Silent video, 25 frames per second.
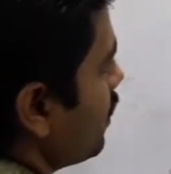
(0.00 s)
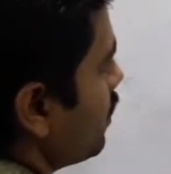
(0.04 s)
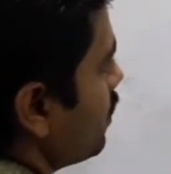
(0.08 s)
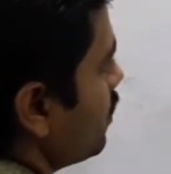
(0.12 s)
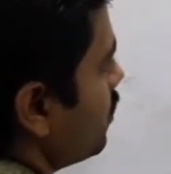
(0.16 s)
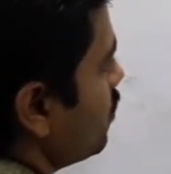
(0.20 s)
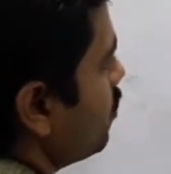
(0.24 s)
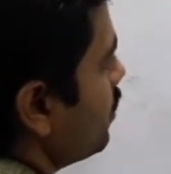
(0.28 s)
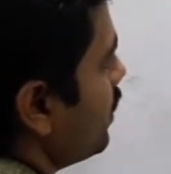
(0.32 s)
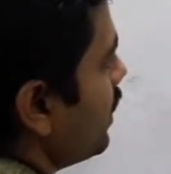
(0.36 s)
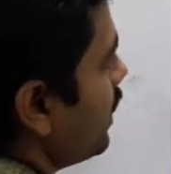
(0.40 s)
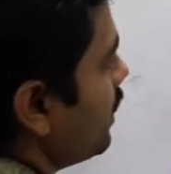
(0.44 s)

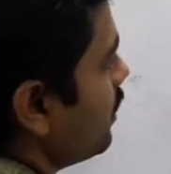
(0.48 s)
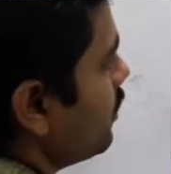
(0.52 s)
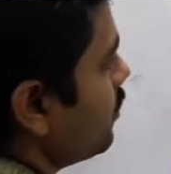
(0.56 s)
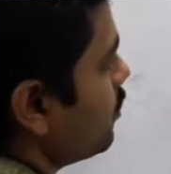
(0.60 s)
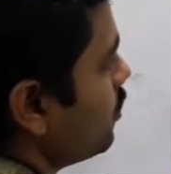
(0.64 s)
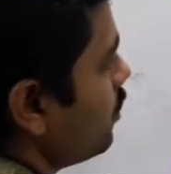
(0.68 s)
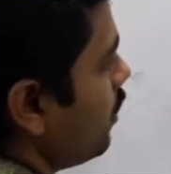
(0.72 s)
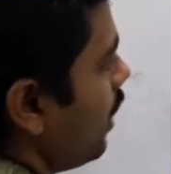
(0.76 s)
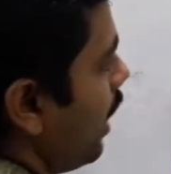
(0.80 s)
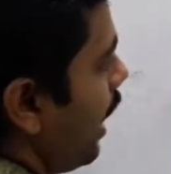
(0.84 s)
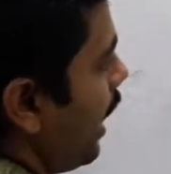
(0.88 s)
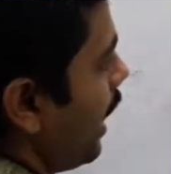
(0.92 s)
You can
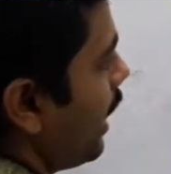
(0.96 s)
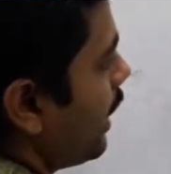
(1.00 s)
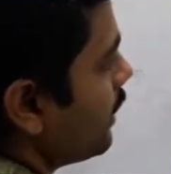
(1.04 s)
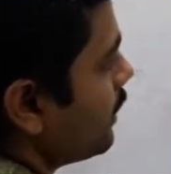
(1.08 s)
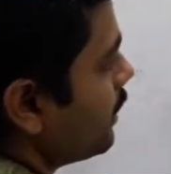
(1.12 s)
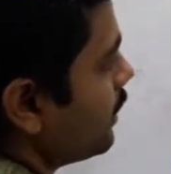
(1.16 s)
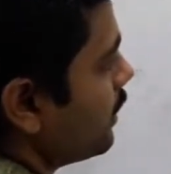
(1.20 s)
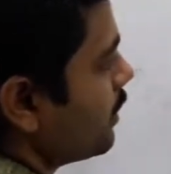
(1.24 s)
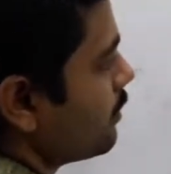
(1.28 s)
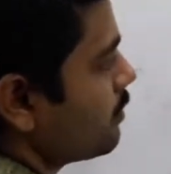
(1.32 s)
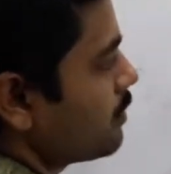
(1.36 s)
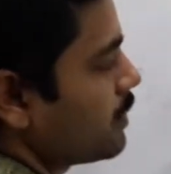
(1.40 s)
do
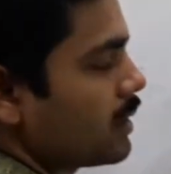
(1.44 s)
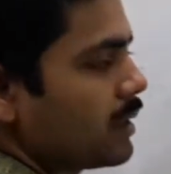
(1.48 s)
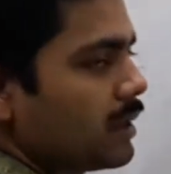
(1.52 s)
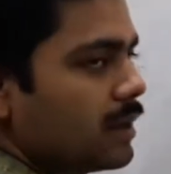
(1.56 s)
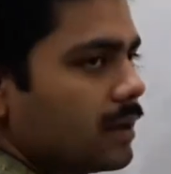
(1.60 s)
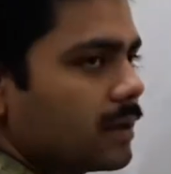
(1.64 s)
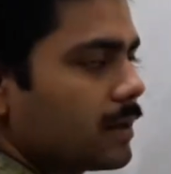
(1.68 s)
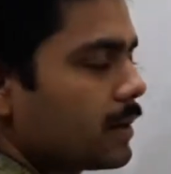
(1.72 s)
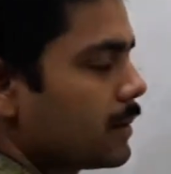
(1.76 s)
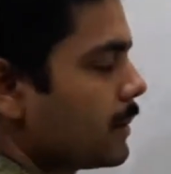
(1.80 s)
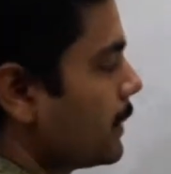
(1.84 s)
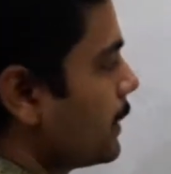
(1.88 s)
either of
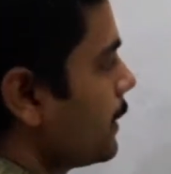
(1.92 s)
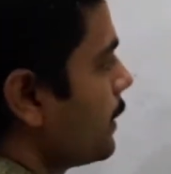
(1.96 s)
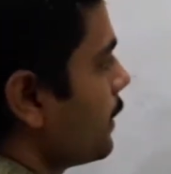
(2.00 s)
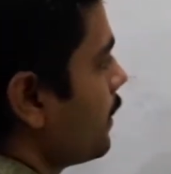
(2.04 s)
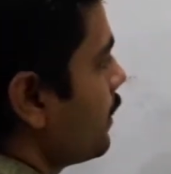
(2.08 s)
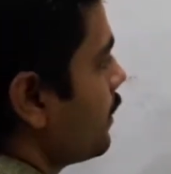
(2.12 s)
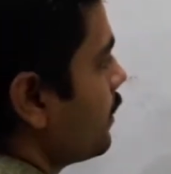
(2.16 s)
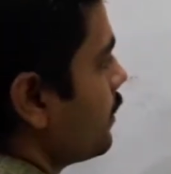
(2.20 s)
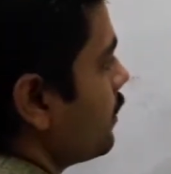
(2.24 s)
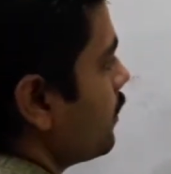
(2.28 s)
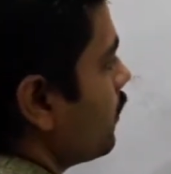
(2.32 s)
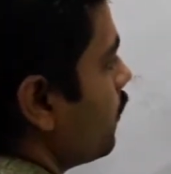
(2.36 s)
the
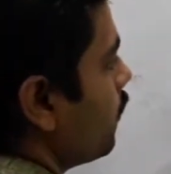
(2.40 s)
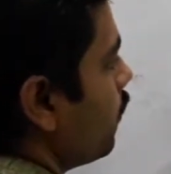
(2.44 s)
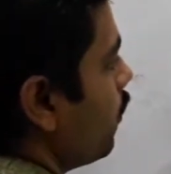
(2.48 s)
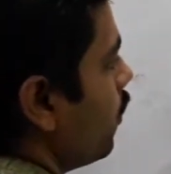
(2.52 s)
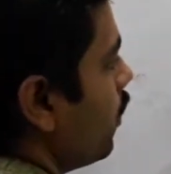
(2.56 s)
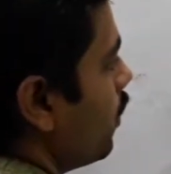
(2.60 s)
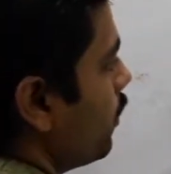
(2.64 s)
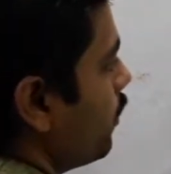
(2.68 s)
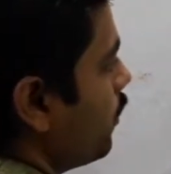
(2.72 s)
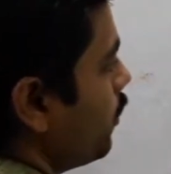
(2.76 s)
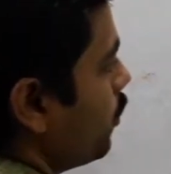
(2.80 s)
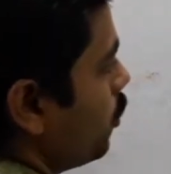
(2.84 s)

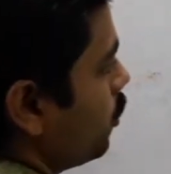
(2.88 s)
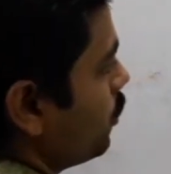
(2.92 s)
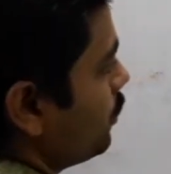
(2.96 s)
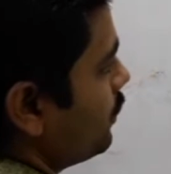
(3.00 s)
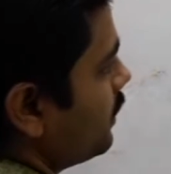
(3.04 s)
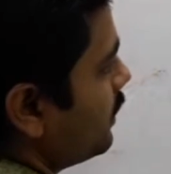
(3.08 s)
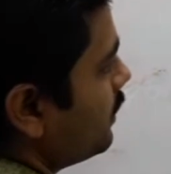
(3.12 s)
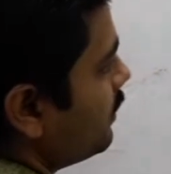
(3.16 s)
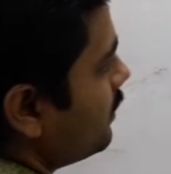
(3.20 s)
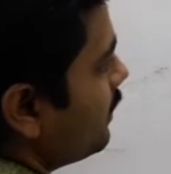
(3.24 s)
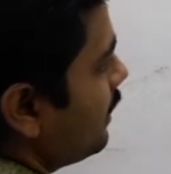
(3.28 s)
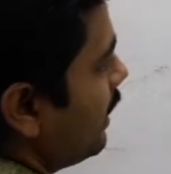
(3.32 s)

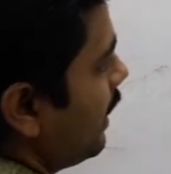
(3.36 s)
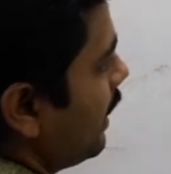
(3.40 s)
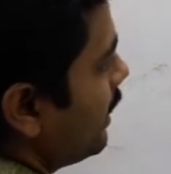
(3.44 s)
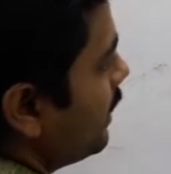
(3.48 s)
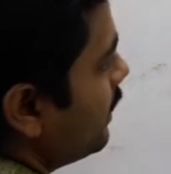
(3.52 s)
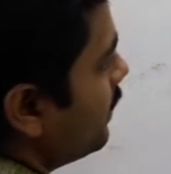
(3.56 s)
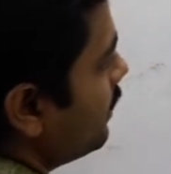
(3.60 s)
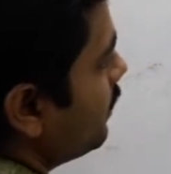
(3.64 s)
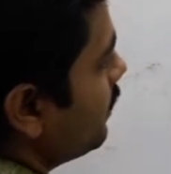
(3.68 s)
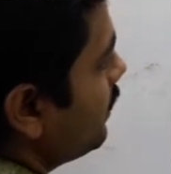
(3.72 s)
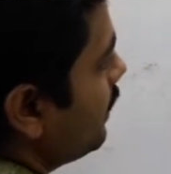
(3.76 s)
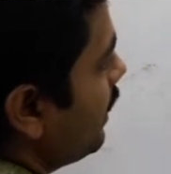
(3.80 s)
process.
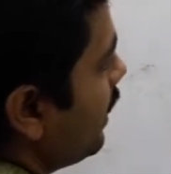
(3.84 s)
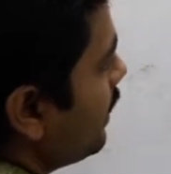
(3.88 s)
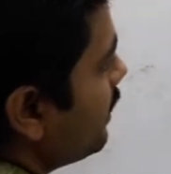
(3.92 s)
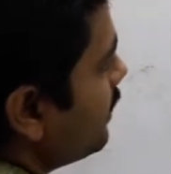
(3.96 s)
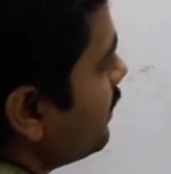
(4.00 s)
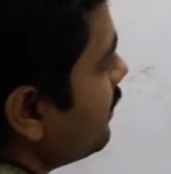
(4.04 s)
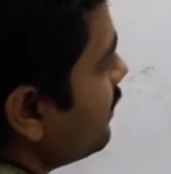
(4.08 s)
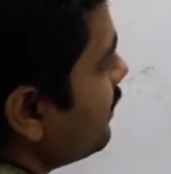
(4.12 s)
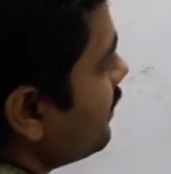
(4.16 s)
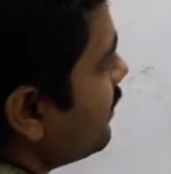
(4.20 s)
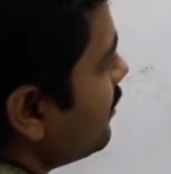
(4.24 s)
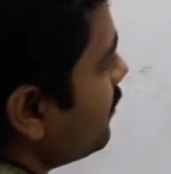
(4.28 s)
Like
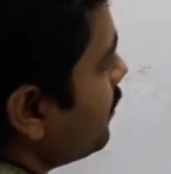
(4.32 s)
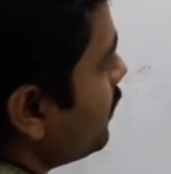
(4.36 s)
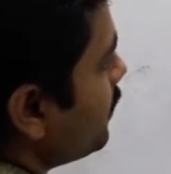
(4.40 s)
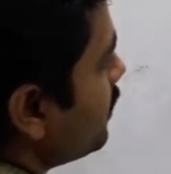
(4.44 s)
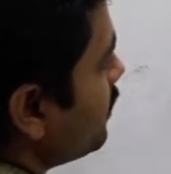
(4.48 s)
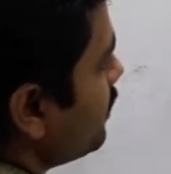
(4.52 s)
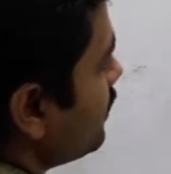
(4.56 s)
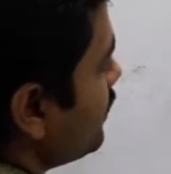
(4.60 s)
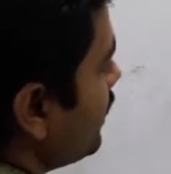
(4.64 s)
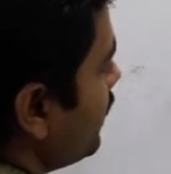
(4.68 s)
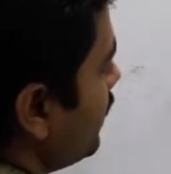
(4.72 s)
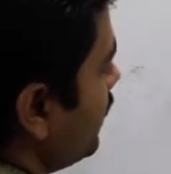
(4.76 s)
96
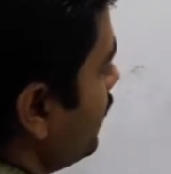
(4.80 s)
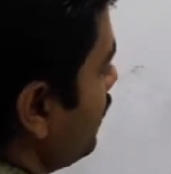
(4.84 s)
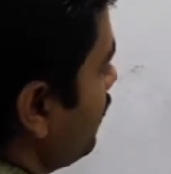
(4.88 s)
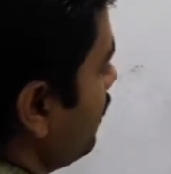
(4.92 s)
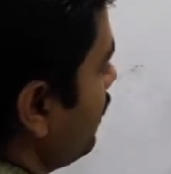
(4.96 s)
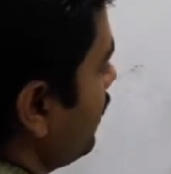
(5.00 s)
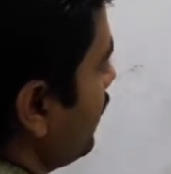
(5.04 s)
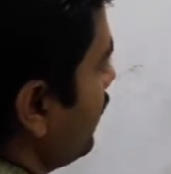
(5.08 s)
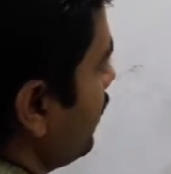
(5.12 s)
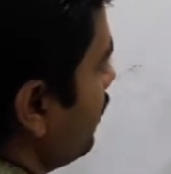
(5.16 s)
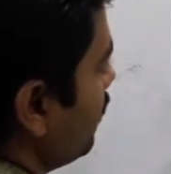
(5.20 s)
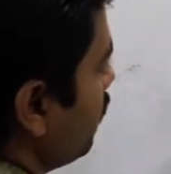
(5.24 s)
plus 10, you
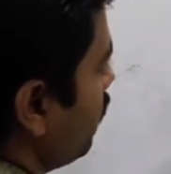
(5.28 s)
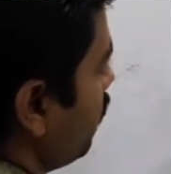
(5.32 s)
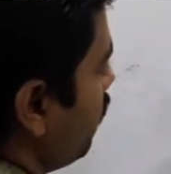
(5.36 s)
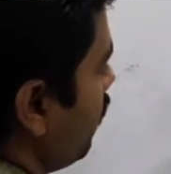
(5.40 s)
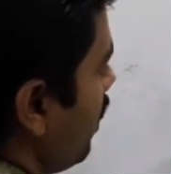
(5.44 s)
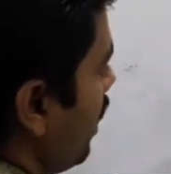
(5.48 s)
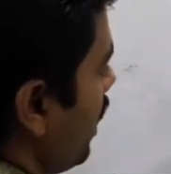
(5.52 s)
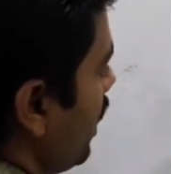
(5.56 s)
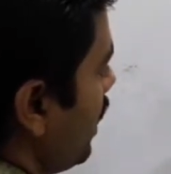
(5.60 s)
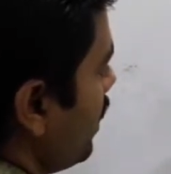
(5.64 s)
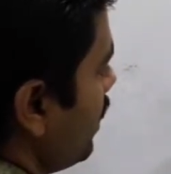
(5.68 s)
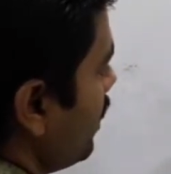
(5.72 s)
will get
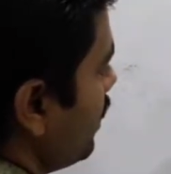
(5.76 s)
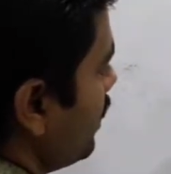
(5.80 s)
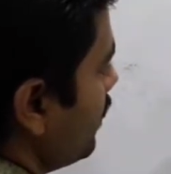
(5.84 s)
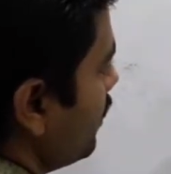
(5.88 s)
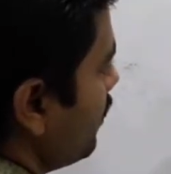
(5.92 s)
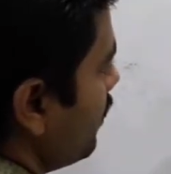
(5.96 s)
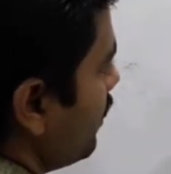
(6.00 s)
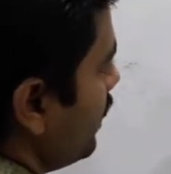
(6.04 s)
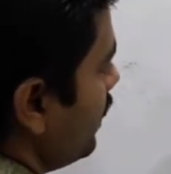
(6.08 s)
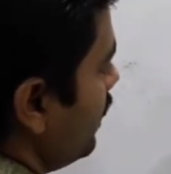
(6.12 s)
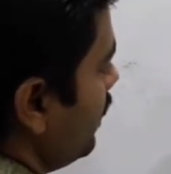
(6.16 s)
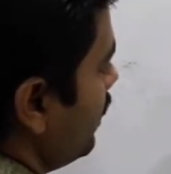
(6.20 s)

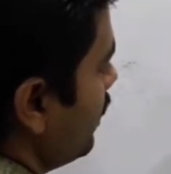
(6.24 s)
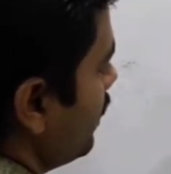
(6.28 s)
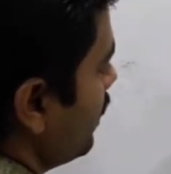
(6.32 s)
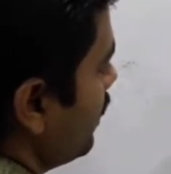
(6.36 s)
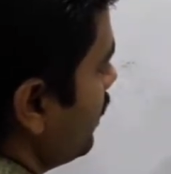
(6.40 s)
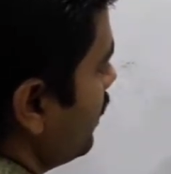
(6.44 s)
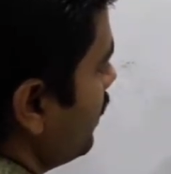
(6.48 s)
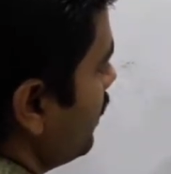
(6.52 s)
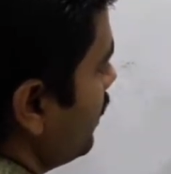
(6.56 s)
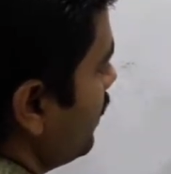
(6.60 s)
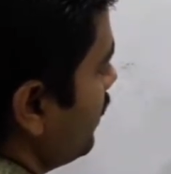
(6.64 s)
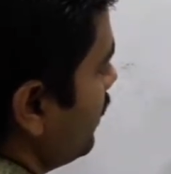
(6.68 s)

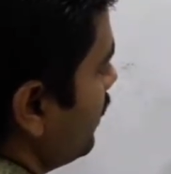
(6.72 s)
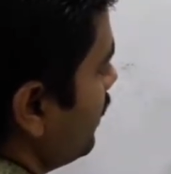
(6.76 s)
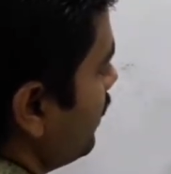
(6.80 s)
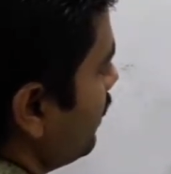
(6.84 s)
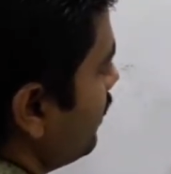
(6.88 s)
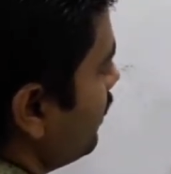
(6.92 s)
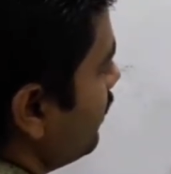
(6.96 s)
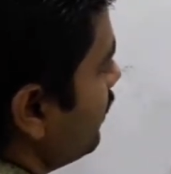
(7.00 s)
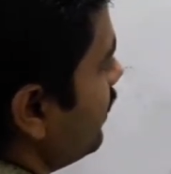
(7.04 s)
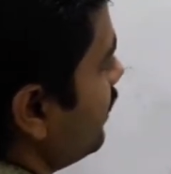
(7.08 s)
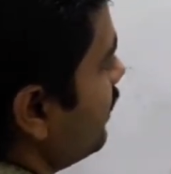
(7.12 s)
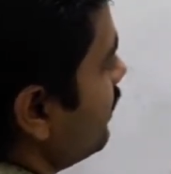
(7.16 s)

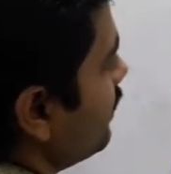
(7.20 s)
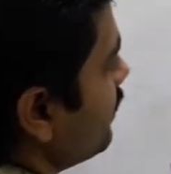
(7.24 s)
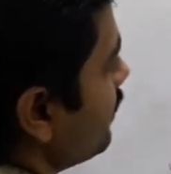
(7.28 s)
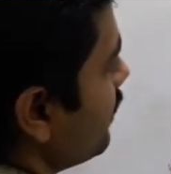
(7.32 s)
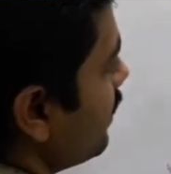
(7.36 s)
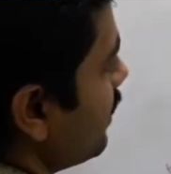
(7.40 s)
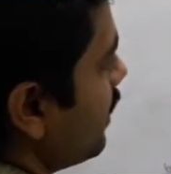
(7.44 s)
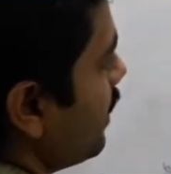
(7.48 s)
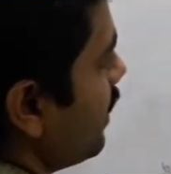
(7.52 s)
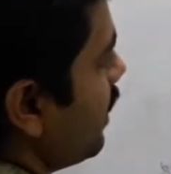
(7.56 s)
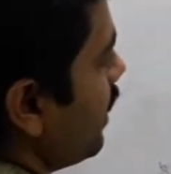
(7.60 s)
106,